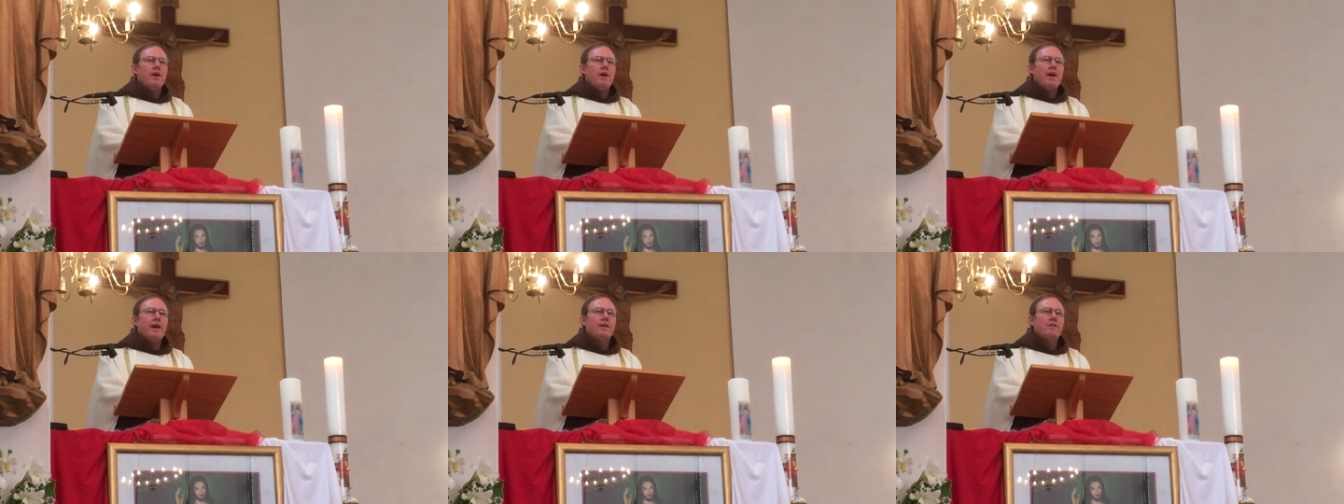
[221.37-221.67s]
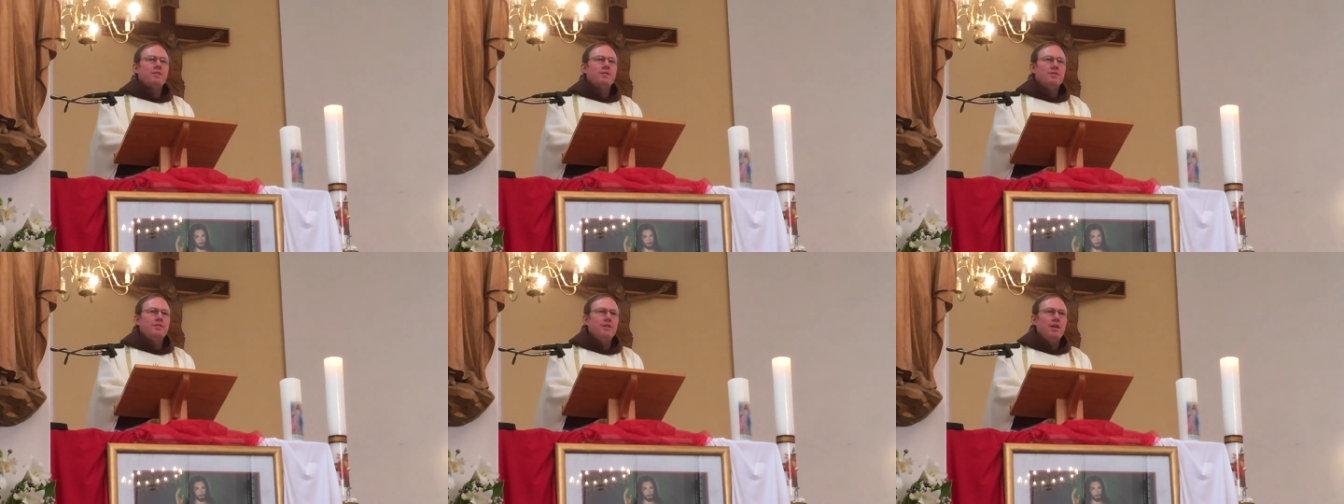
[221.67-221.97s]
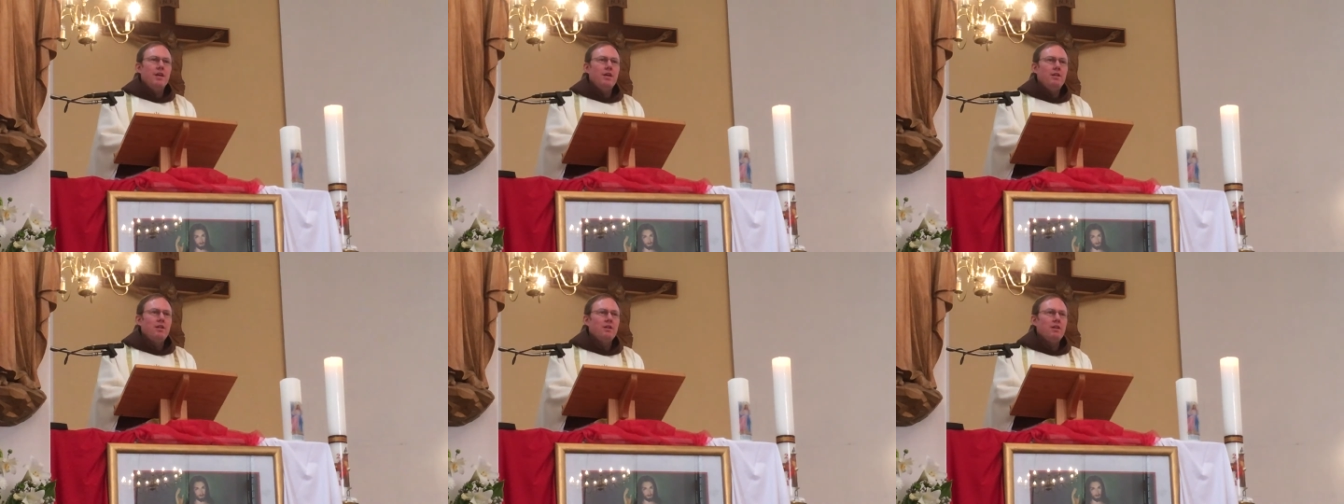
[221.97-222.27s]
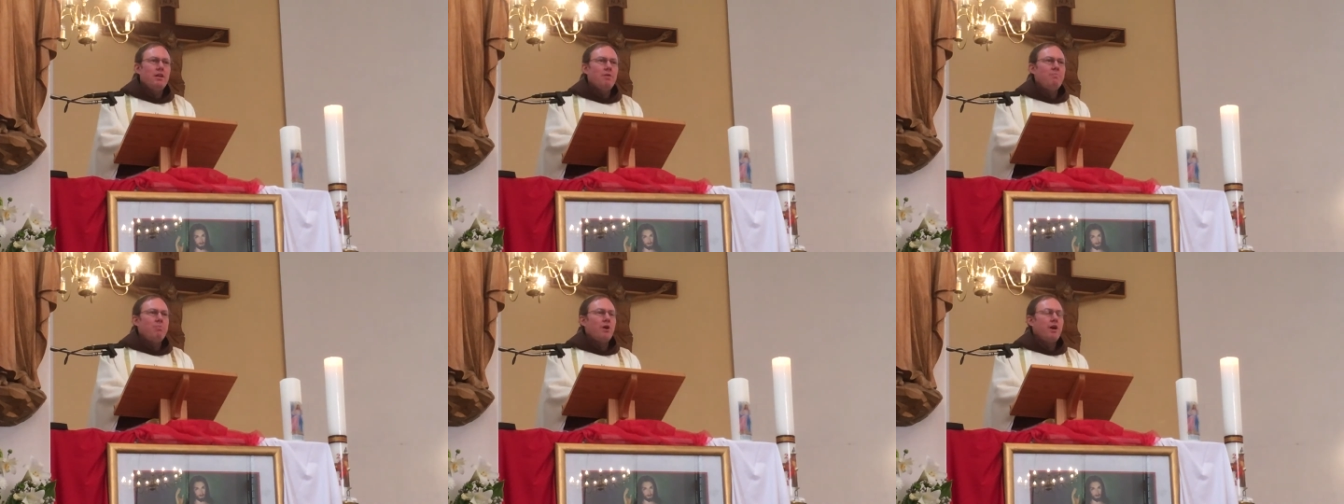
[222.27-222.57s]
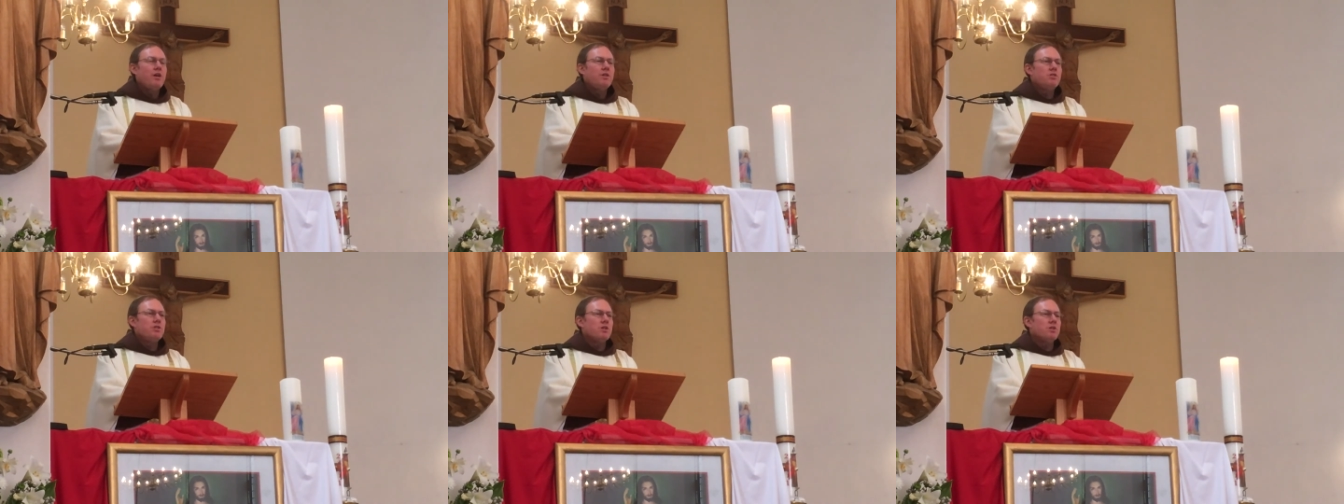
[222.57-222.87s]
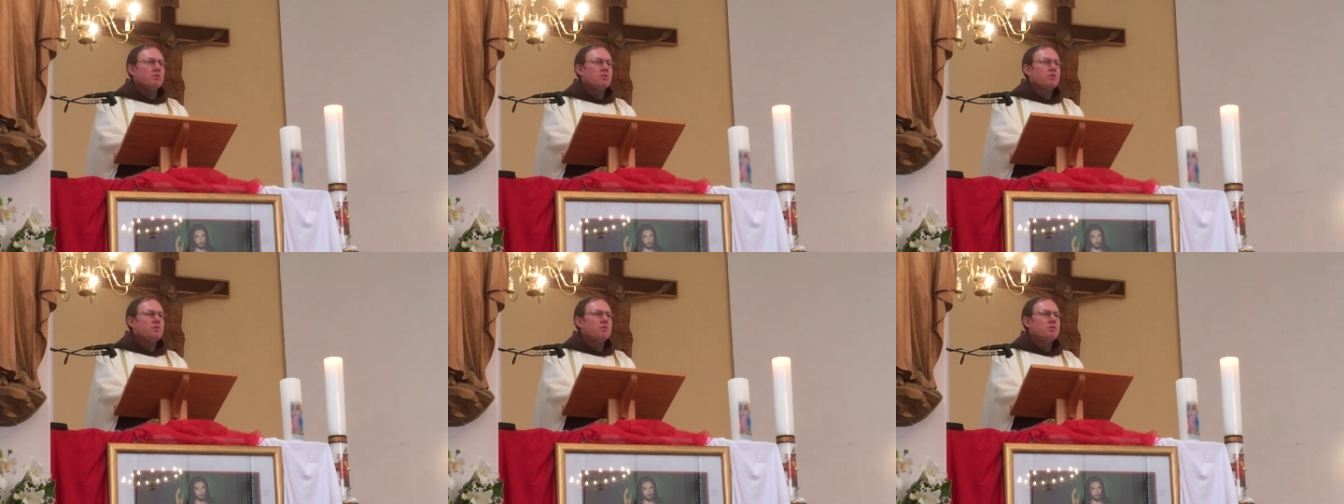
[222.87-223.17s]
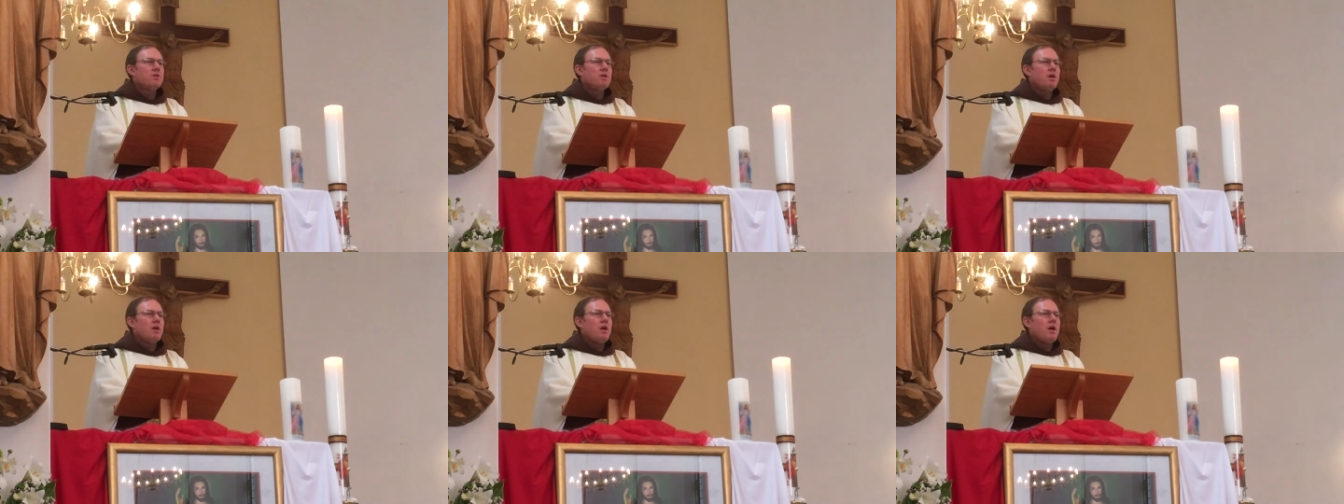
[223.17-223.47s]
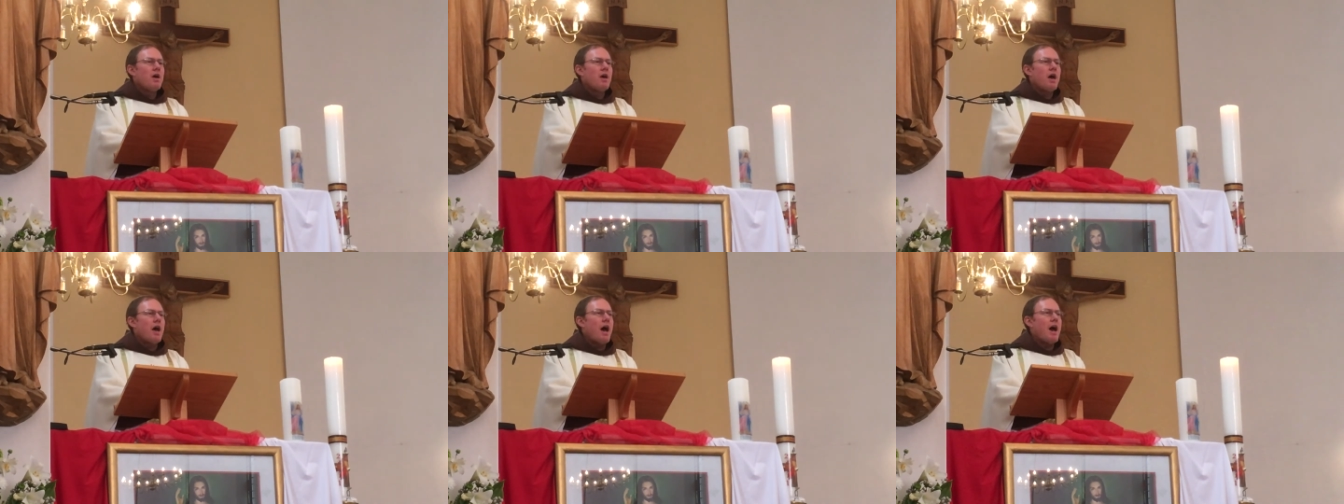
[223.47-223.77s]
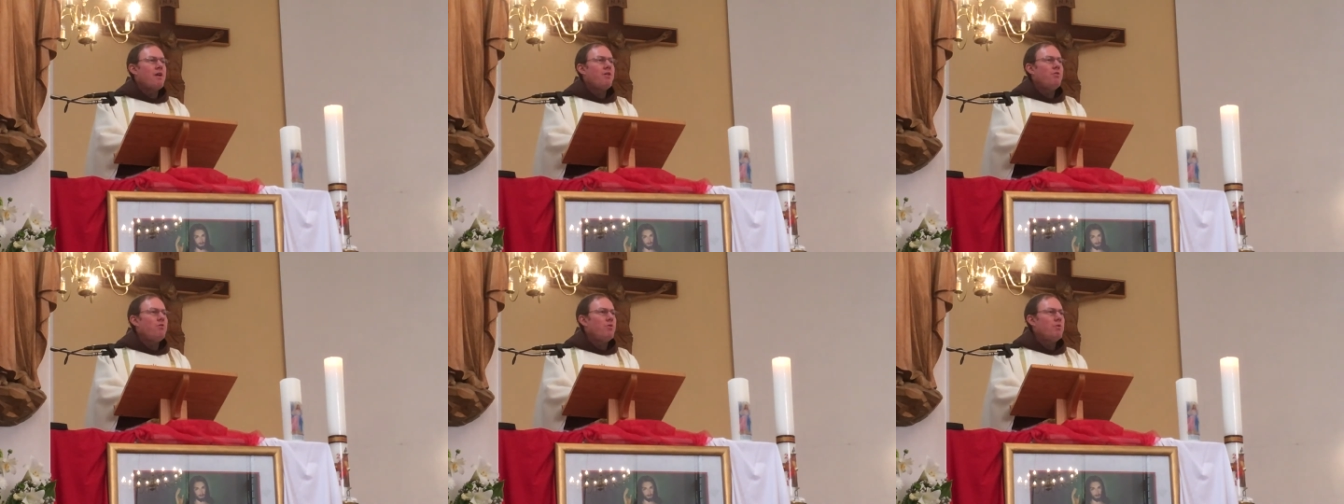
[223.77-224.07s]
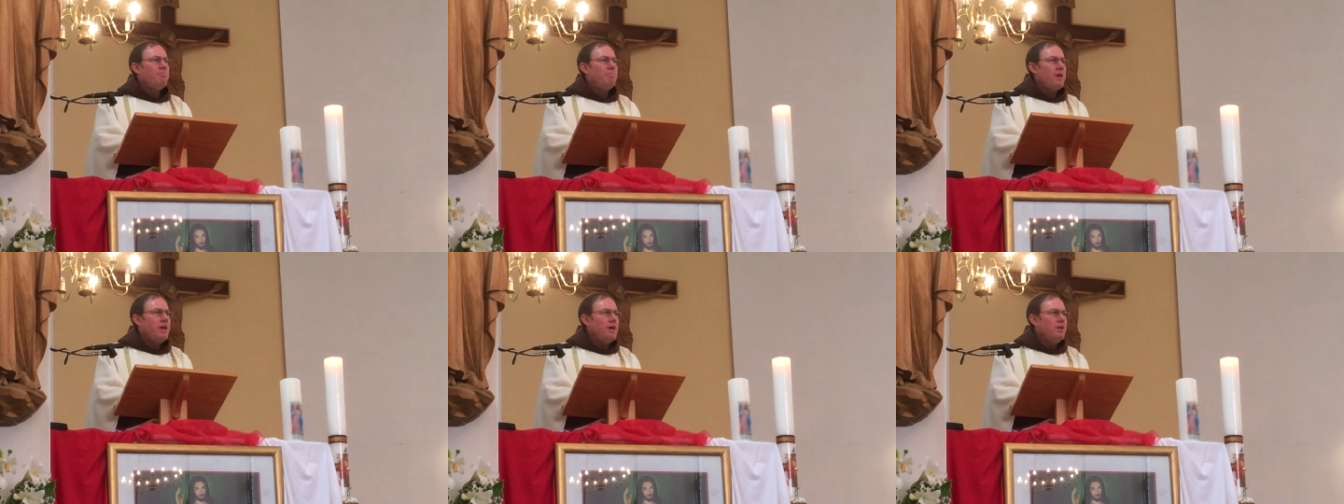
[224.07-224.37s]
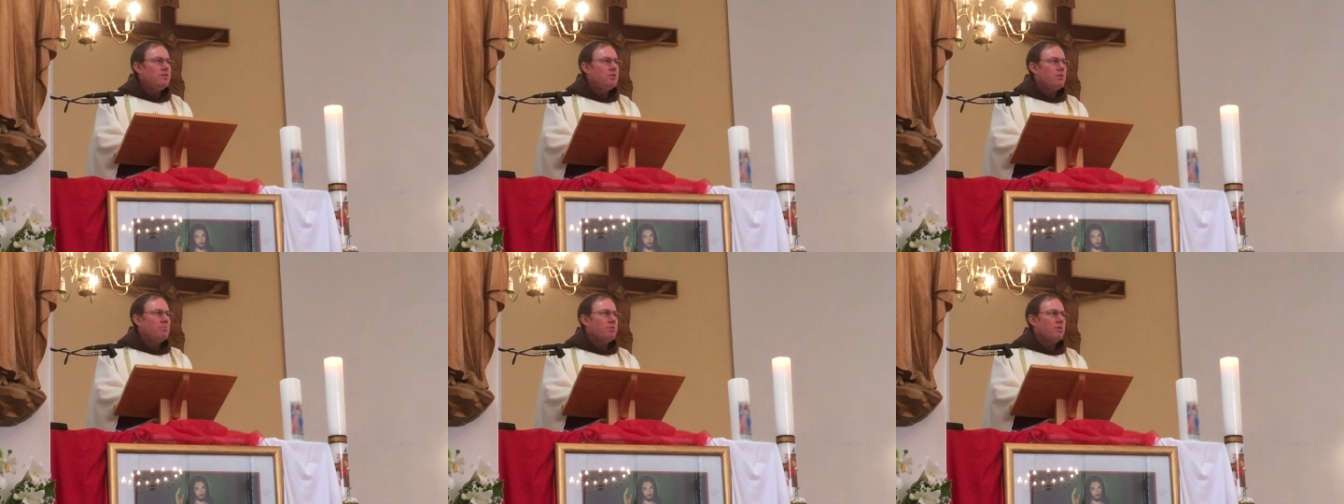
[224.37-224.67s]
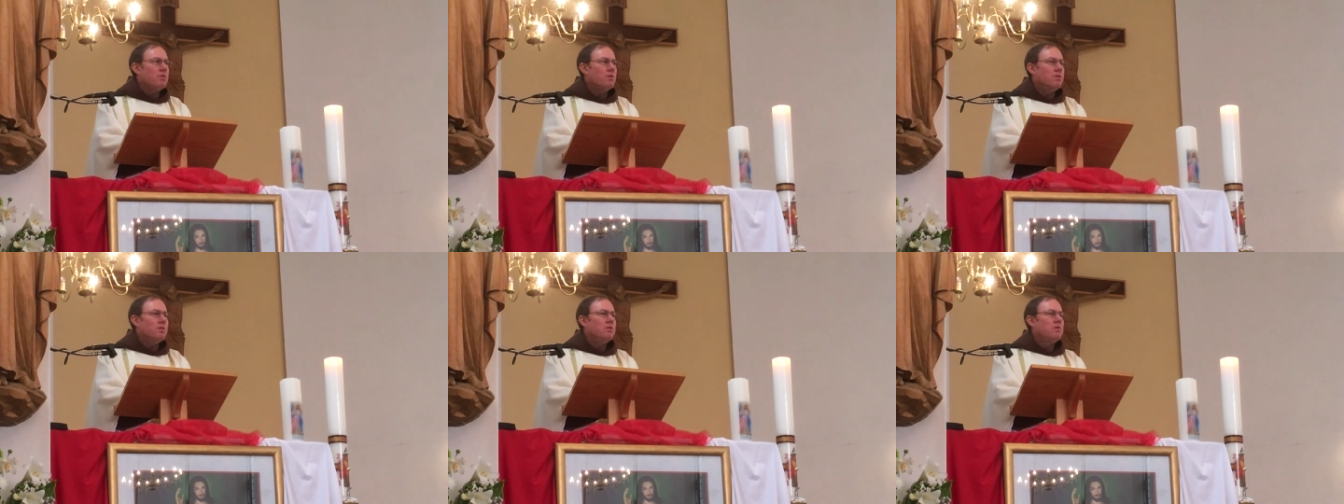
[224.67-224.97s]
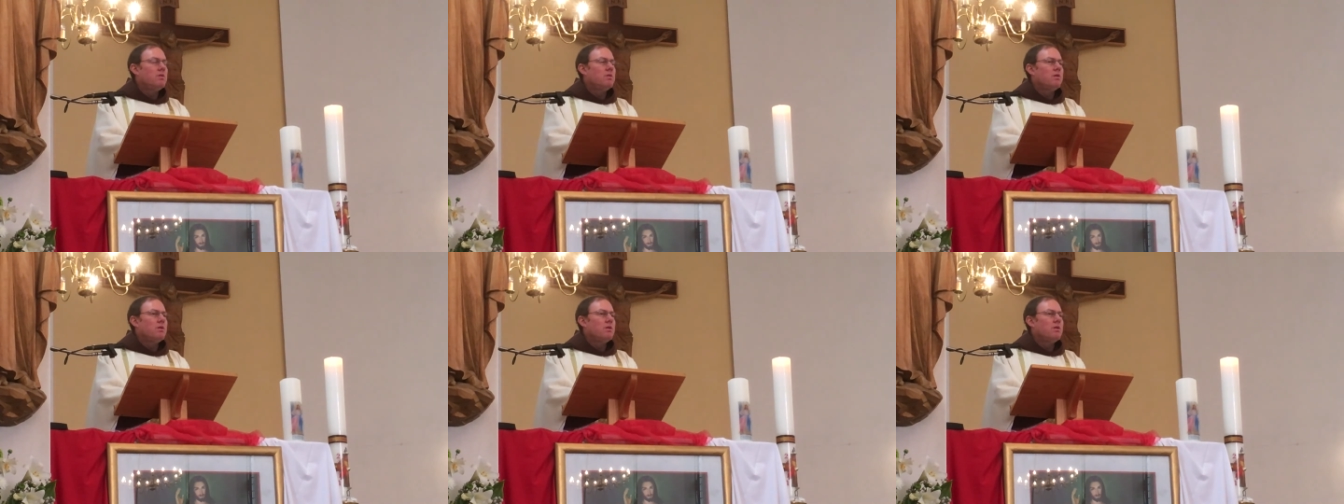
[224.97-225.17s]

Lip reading: exceedingly precious, unrepeatable.